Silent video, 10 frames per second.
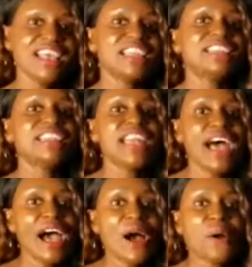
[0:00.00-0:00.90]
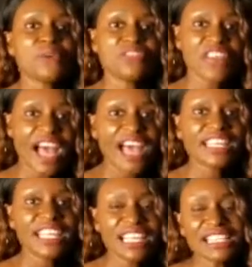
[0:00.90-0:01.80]
Now that
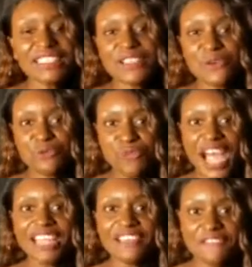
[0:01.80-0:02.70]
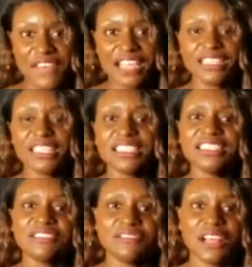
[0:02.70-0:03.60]
is the RAD affected
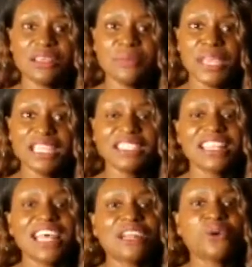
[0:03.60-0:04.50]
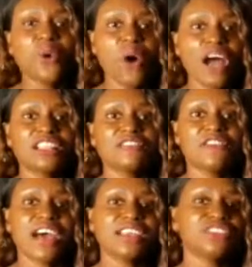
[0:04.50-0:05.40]
development that
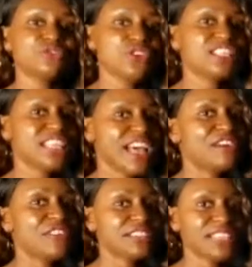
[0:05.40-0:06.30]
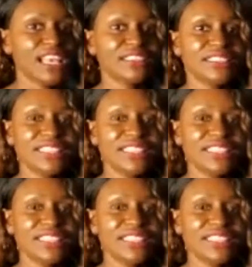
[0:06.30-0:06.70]
qualifies for the FSS.